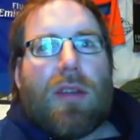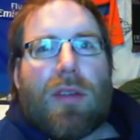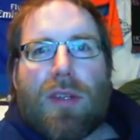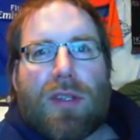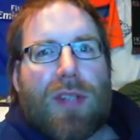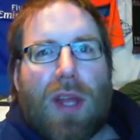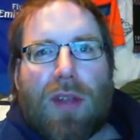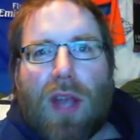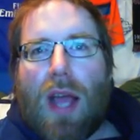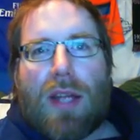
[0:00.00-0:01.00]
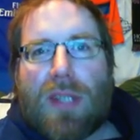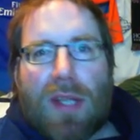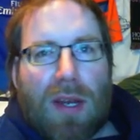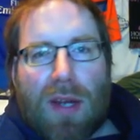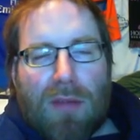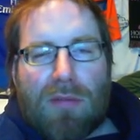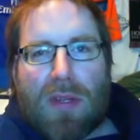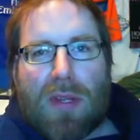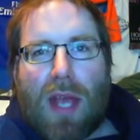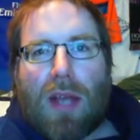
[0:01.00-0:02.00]
there's other guys in there in
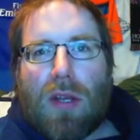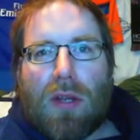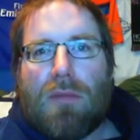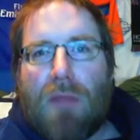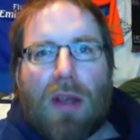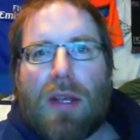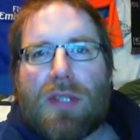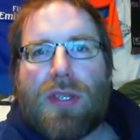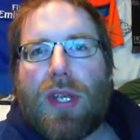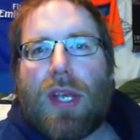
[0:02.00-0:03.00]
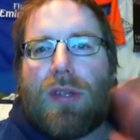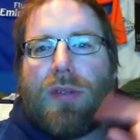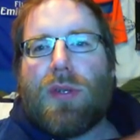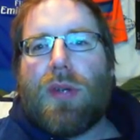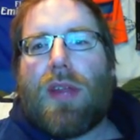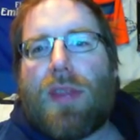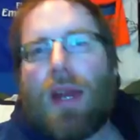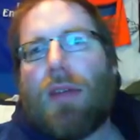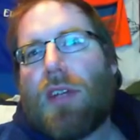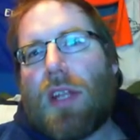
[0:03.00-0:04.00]
Everton that could very easily get you two
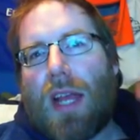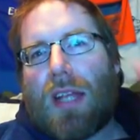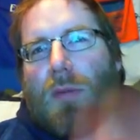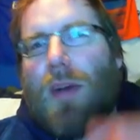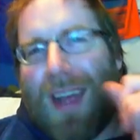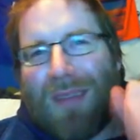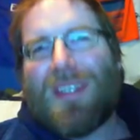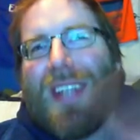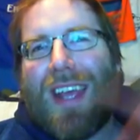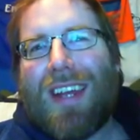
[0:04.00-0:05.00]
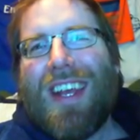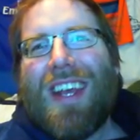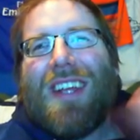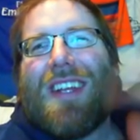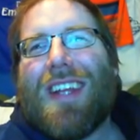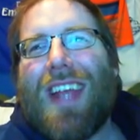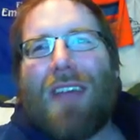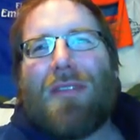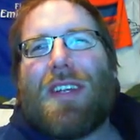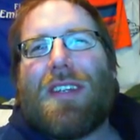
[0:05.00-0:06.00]
nothing Everton. That's why I'm saying
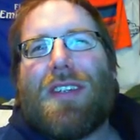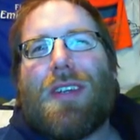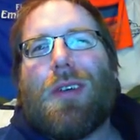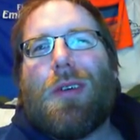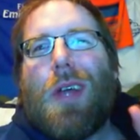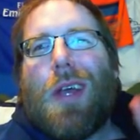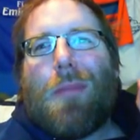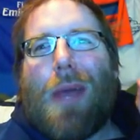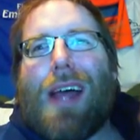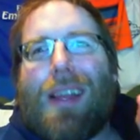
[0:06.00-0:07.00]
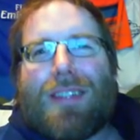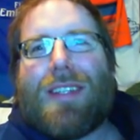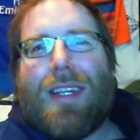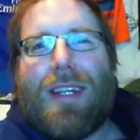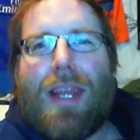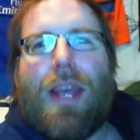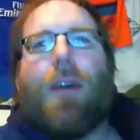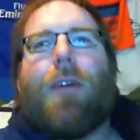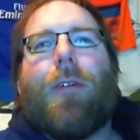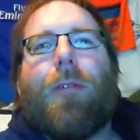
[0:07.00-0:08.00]
Everton two, Palace
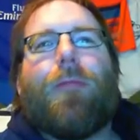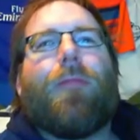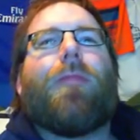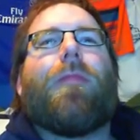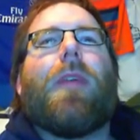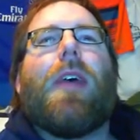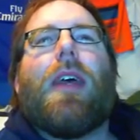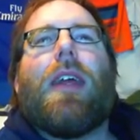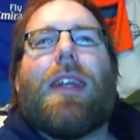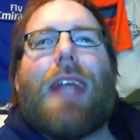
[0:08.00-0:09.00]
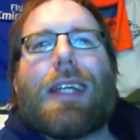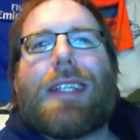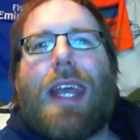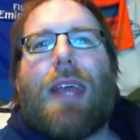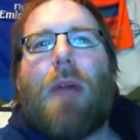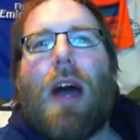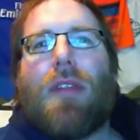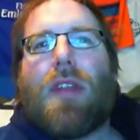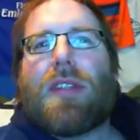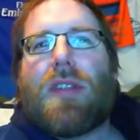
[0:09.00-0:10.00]
nil. Next game
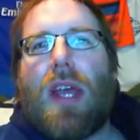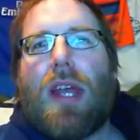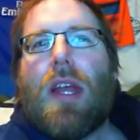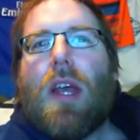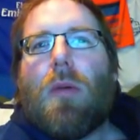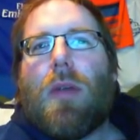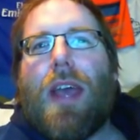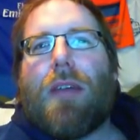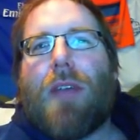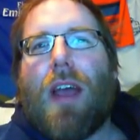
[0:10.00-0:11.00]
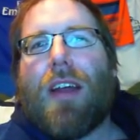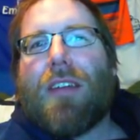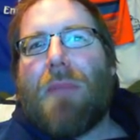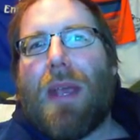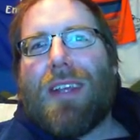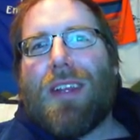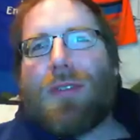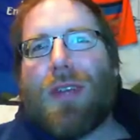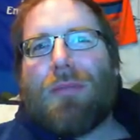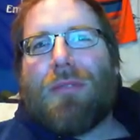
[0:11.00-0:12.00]
on the slate, we have Cardiff making the
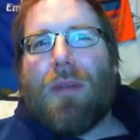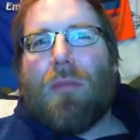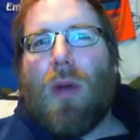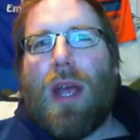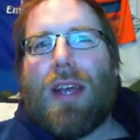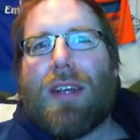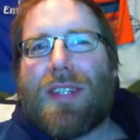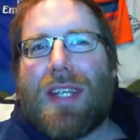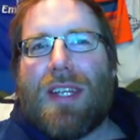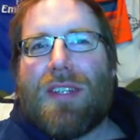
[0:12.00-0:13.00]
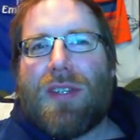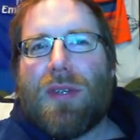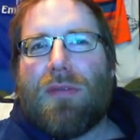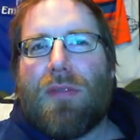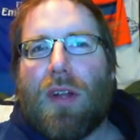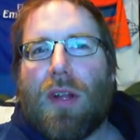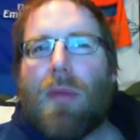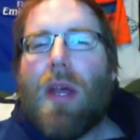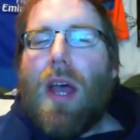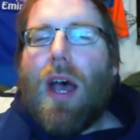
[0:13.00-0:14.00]
trip from Wales into Fulham.
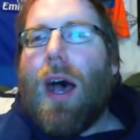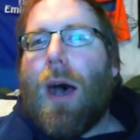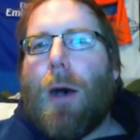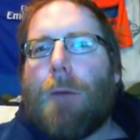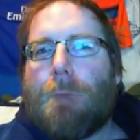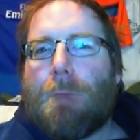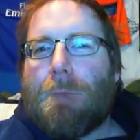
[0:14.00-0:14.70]
Um,